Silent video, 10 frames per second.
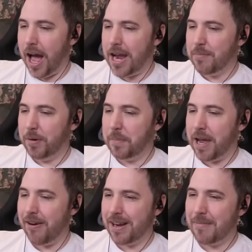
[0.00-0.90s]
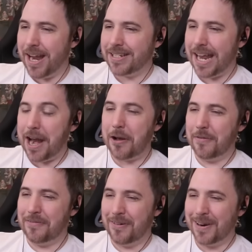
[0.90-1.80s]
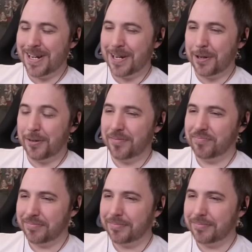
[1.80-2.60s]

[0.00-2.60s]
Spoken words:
I am preparing my tale for you.